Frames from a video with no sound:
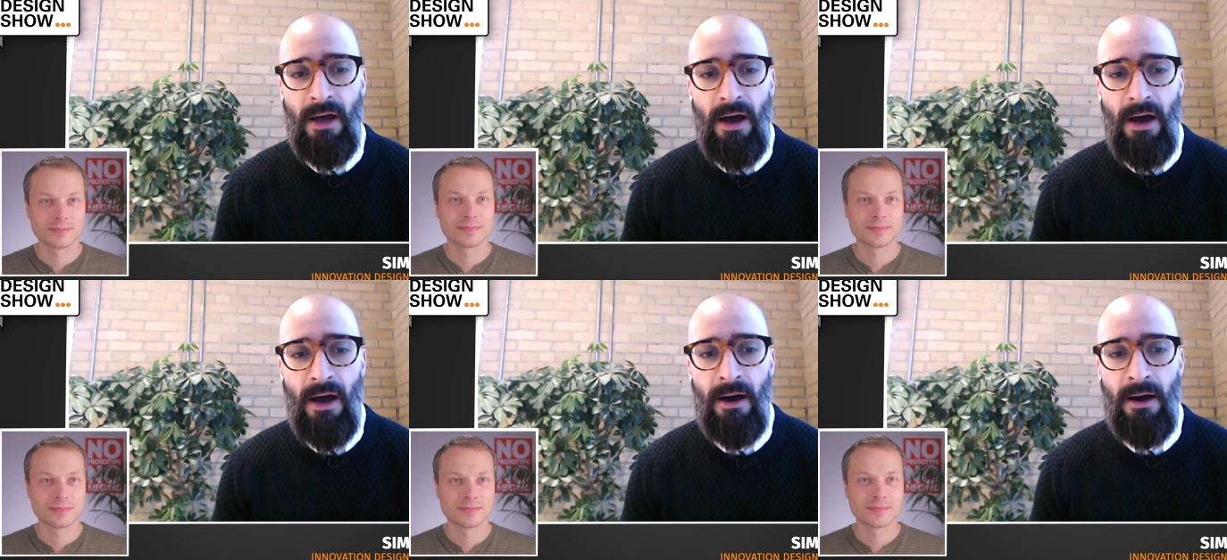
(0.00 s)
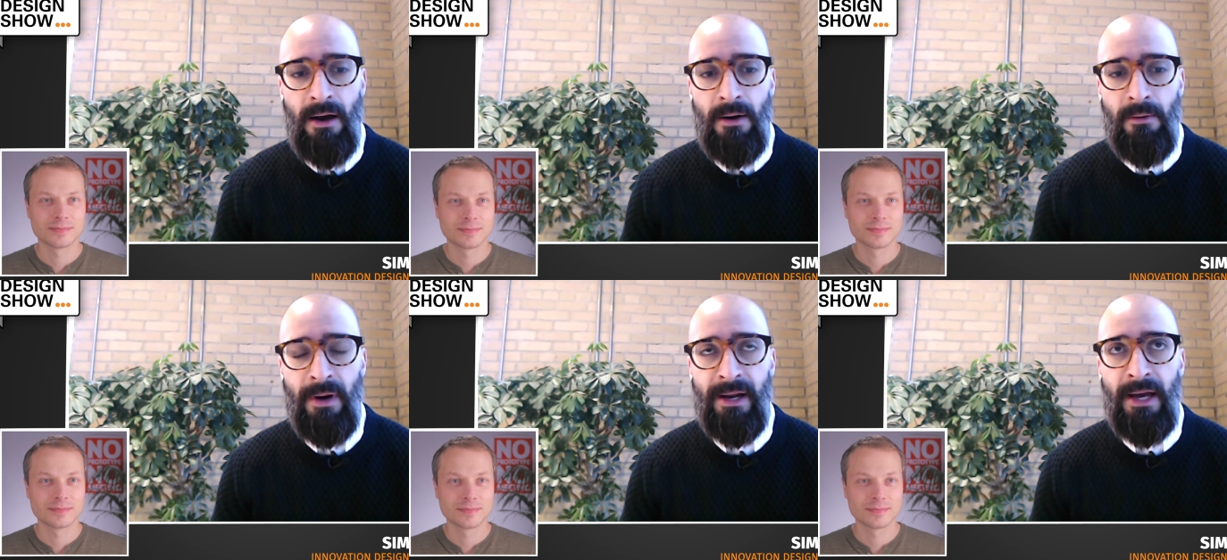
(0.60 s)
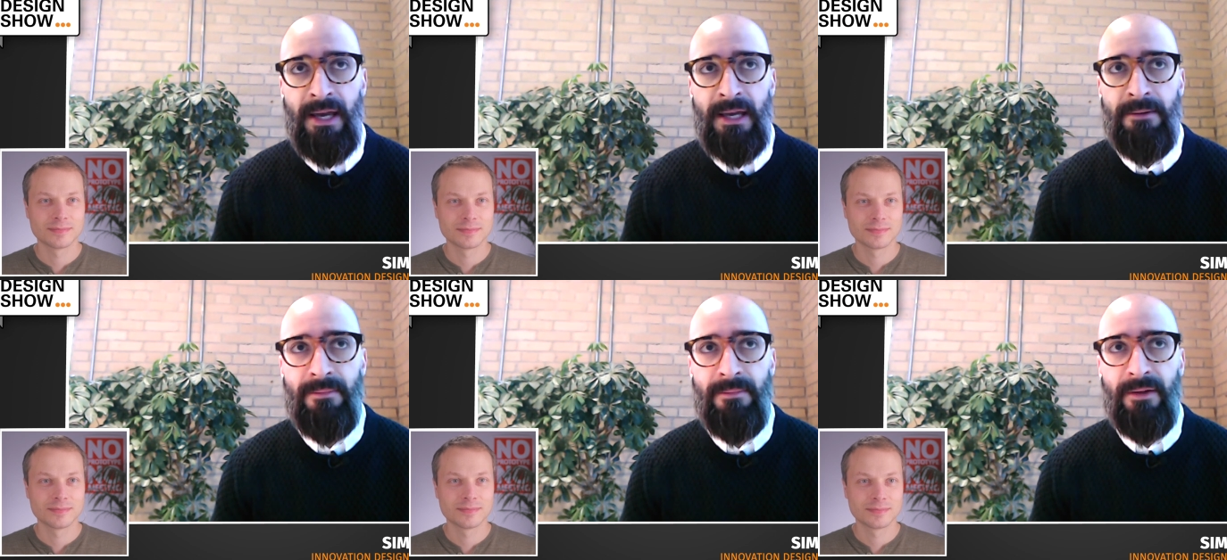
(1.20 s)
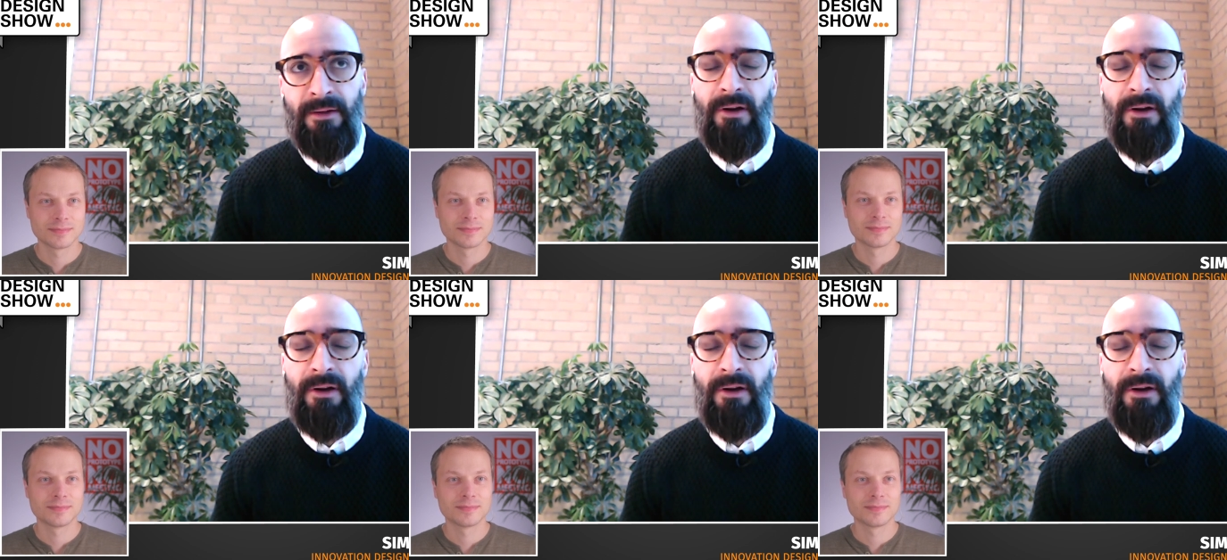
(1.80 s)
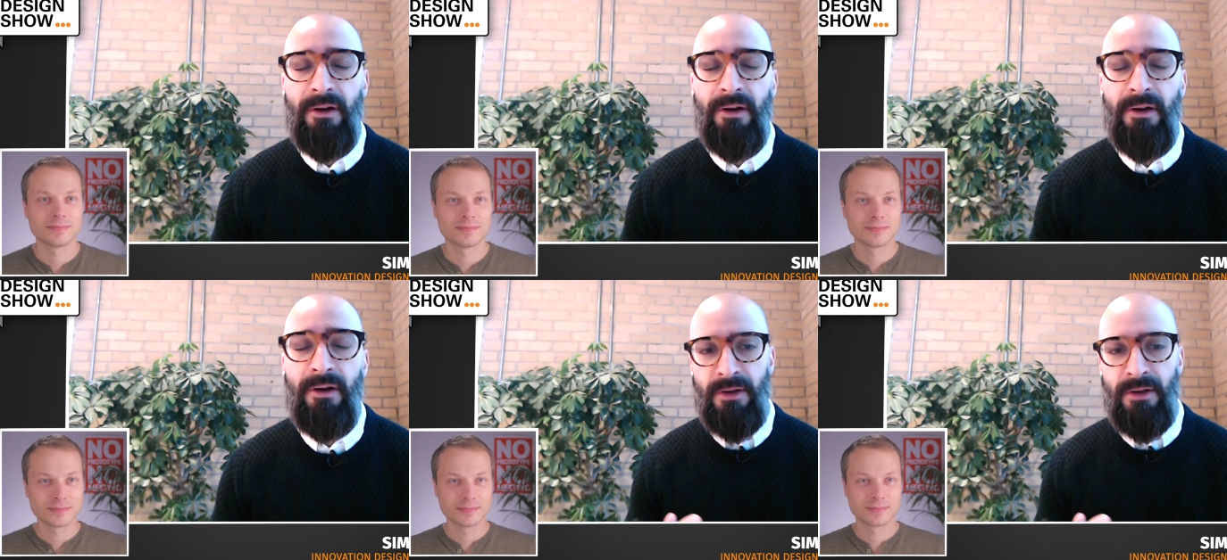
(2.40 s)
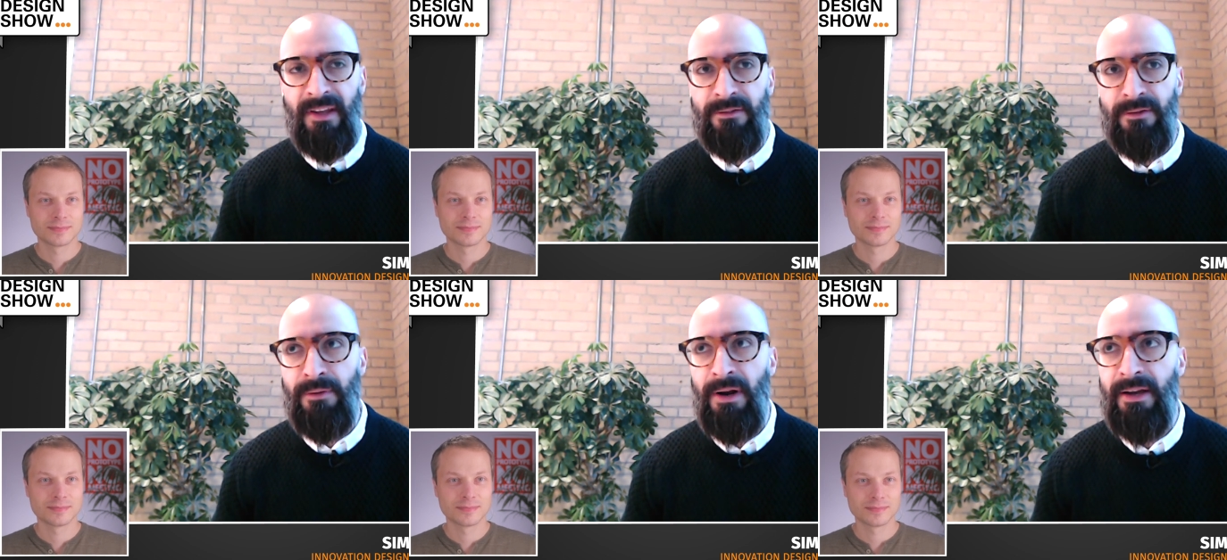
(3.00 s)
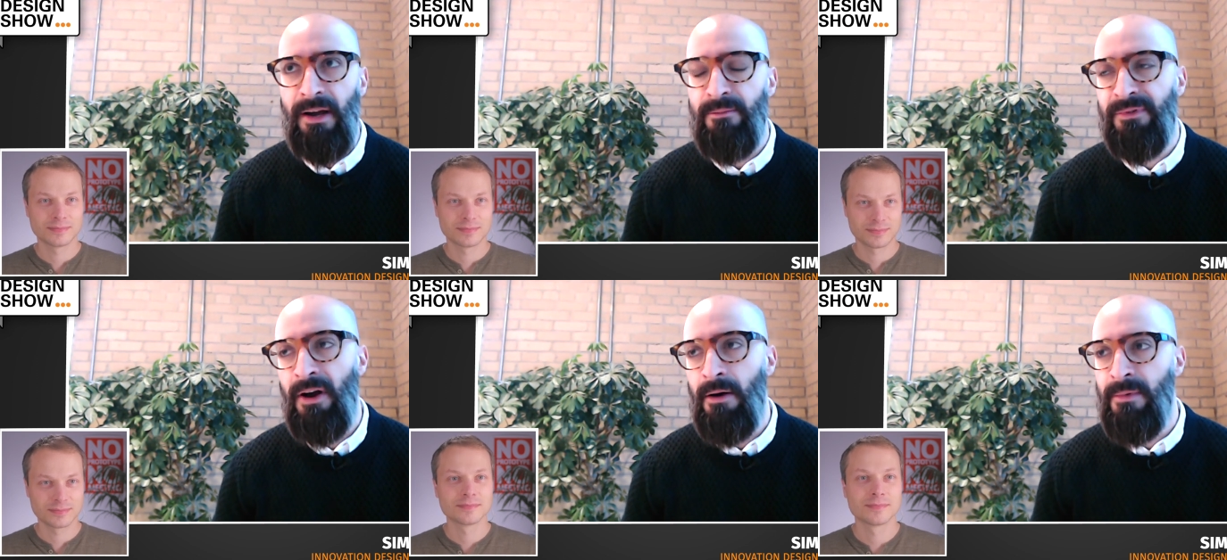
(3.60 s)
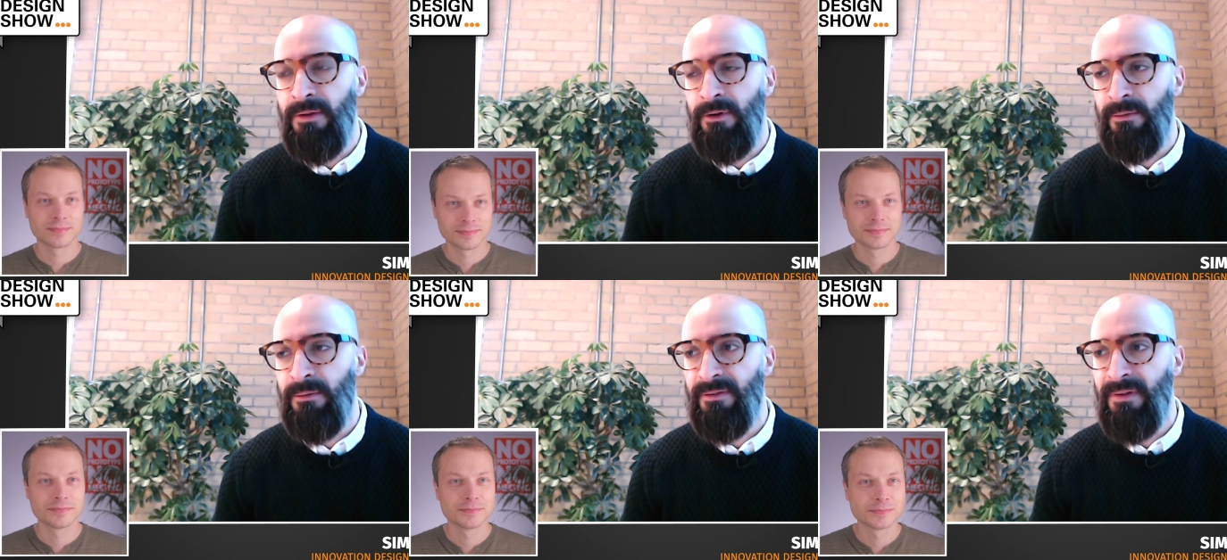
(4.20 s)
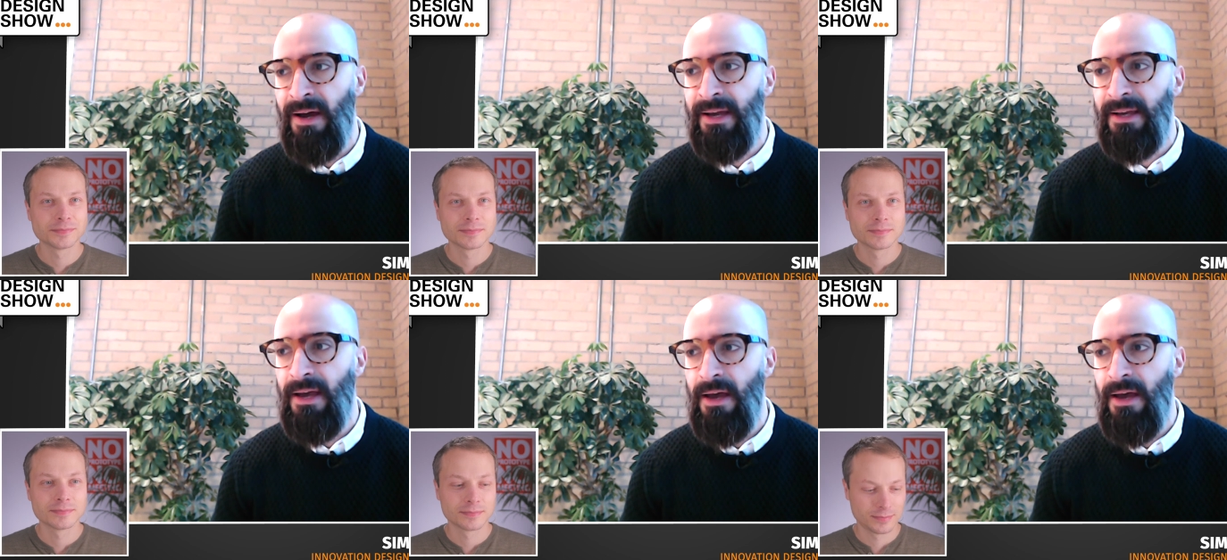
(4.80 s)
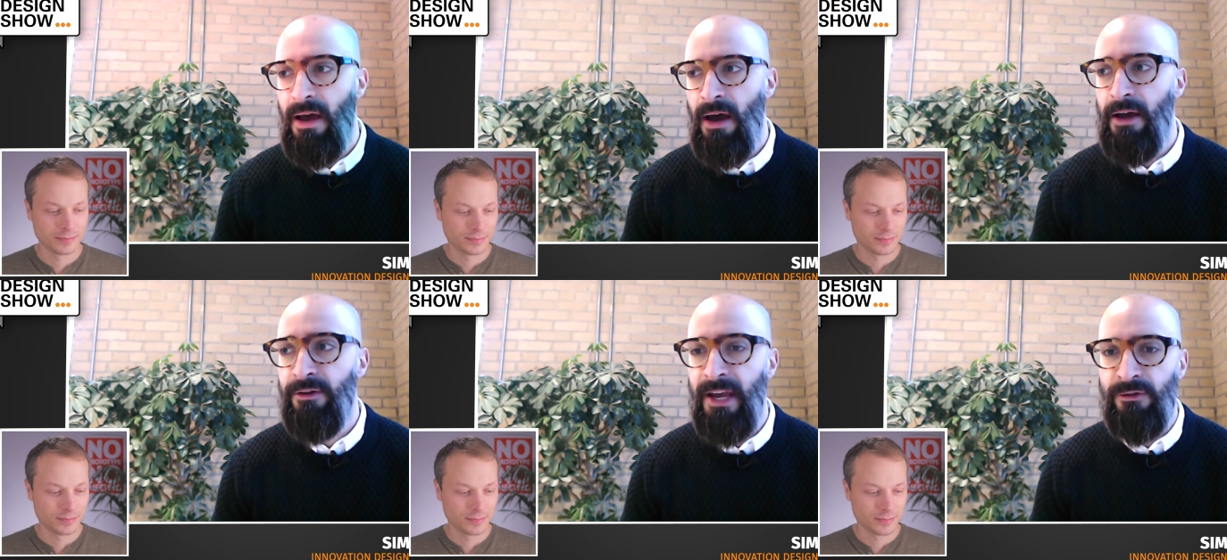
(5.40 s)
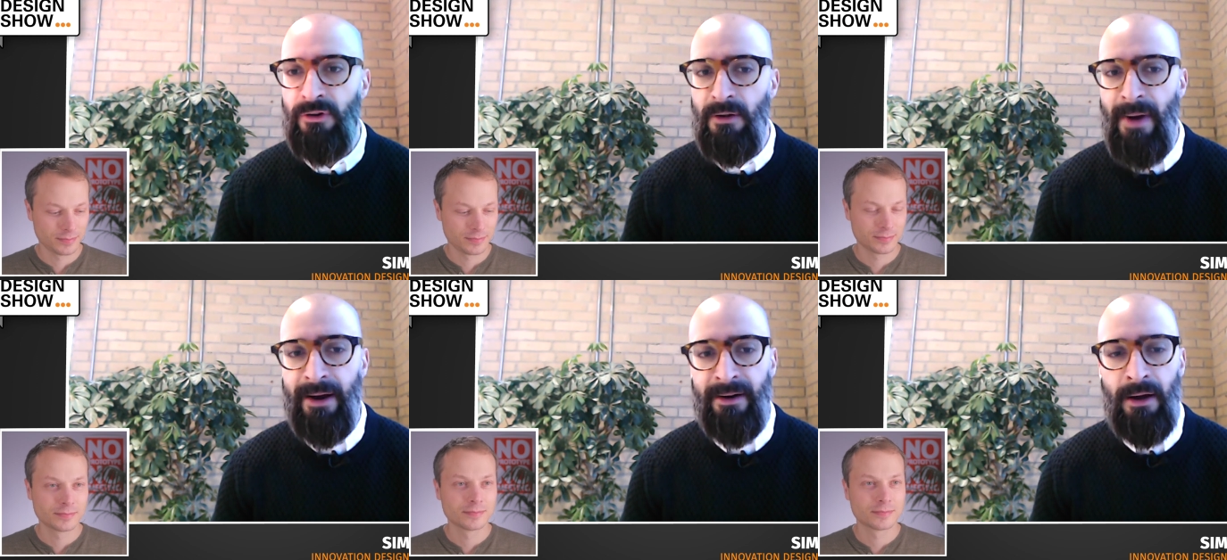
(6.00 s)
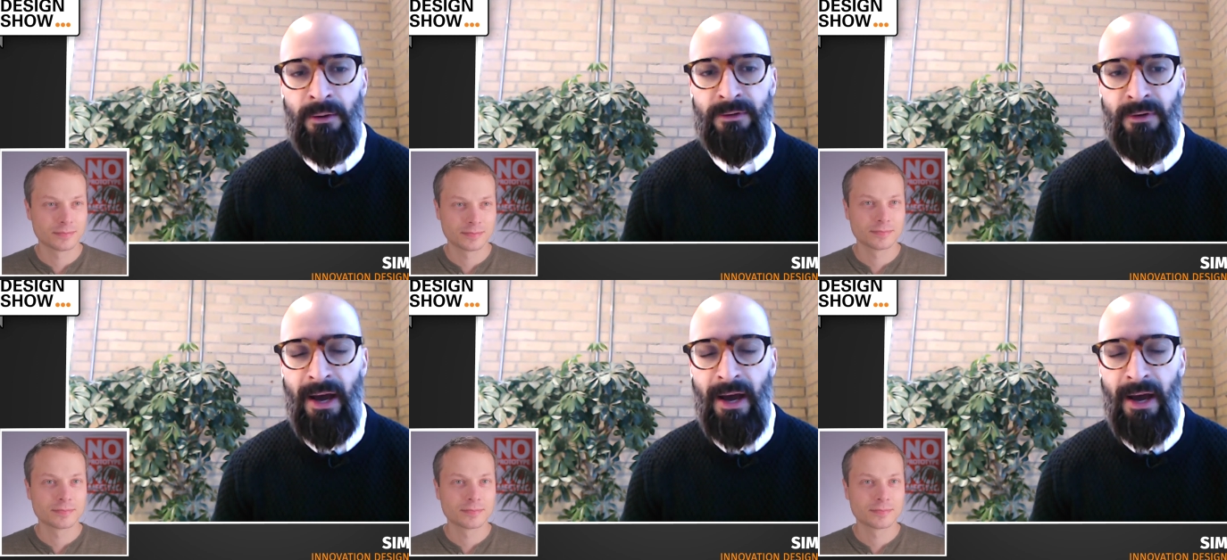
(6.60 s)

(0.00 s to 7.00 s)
Speaker 1: Uh, when I so just kind of giving you a sense of where I come from in terms of like uh, educational background.